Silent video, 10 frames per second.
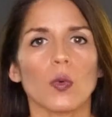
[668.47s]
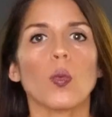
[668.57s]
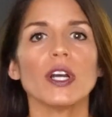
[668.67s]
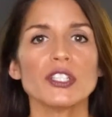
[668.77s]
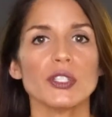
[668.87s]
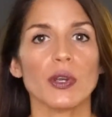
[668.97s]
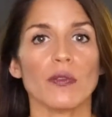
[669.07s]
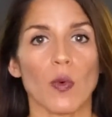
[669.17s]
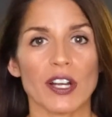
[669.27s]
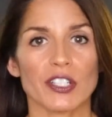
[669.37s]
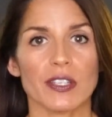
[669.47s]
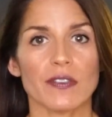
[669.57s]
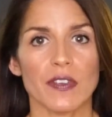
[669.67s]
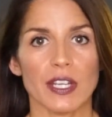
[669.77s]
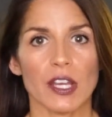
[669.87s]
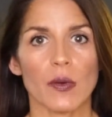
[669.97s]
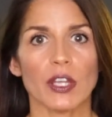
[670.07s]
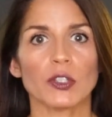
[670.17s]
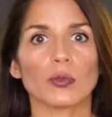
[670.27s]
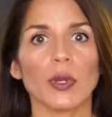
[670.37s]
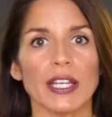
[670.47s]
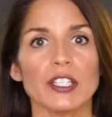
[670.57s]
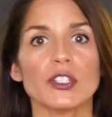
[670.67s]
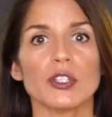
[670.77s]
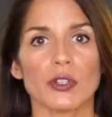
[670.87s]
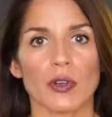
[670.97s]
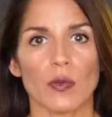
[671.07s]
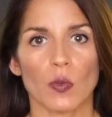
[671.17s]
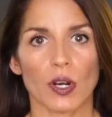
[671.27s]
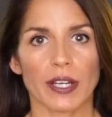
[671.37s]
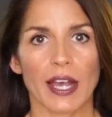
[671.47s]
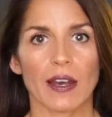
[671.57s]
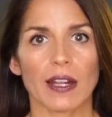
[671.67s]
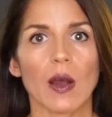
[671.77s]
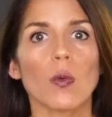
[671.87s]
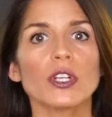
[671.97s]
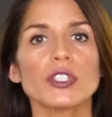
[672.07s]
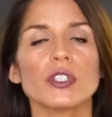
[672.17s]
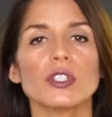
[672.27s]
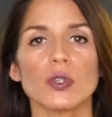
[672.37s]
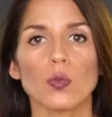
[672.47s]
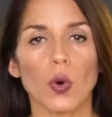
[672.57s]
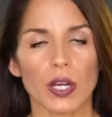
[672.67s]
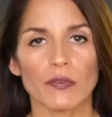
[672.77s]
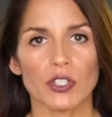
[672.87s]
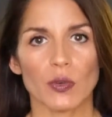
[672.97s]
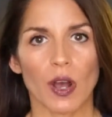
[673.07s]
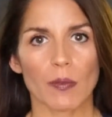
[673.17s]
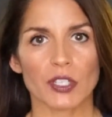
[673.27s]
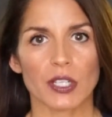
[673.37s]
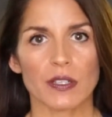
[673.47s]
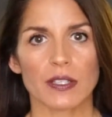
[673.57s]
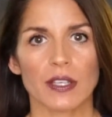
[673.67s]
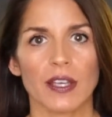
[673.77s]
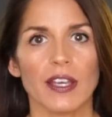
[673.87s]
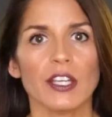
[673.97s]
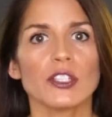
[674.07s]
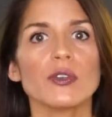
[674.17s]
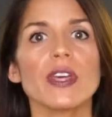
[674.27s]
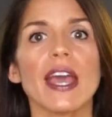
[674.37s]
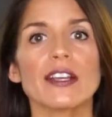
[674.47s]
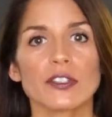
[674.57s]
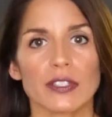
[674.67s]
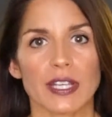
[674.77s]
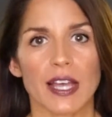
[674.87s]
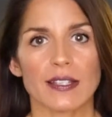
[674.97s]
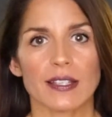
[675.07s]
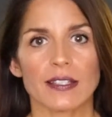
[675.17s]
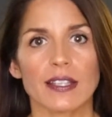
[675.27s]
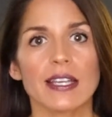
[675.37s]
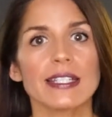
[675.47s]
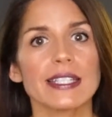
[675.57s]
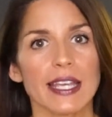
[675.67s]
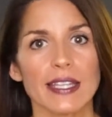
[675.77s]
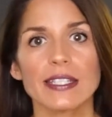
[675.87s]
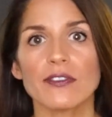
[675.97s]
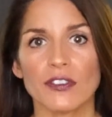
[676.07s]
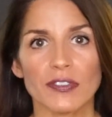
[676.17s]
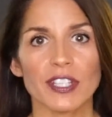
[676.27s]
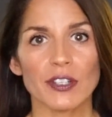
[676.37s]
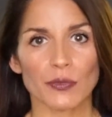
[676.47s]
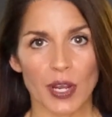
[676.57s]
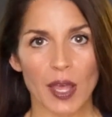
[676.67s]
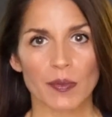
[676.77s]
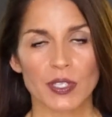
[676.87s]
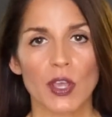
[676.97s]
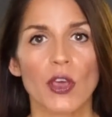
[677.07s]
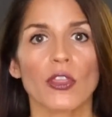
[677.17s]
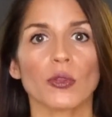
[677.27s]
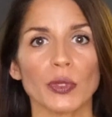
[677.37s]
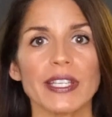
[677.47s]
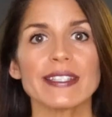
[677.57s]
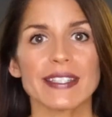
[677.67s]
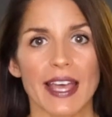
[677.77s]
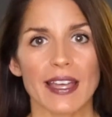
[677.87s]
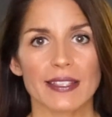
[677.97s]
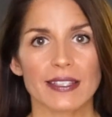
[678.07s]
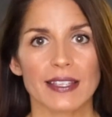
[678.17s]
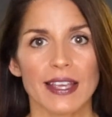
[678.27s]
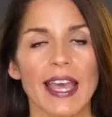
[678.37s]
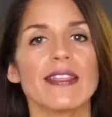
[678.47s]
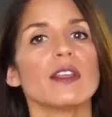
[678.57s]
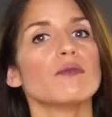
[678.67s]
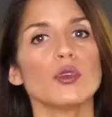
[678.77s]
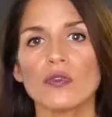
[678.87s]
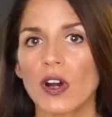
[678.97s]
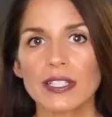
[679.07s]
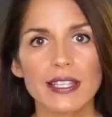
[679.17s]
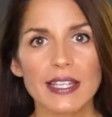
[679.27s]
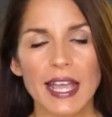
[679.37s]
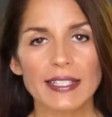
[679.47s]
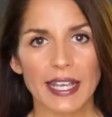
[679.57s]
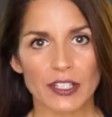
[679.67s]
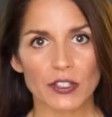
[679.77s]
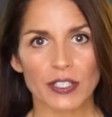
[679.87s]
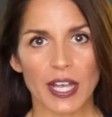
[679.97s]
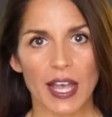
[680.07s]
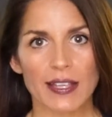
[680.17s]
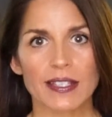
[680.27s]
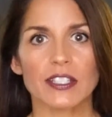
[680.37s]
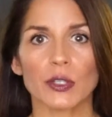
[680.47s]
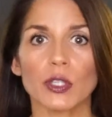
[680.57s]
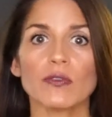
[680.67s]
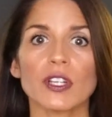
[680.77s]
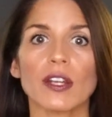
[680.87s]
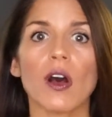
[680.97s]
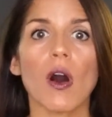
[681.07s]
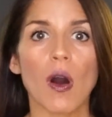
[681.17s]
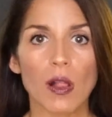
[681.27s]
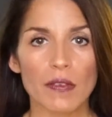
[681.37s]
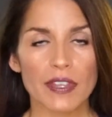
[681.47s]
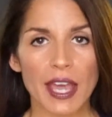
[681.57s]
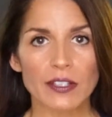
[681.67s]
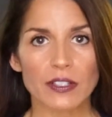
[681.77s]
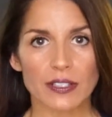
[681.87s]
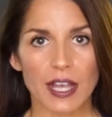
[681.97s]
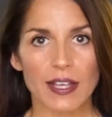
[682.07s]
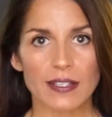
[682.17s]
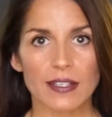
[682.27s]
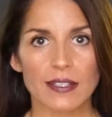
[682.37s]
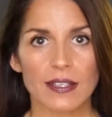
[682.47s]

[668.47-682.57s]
Once you have watched this video and you're ready to do your own workout, I want you to do one of two options. Do the exercises 10 to 15 reps, 3 sets, and then move on to the next exercise until you've done all of the exercises.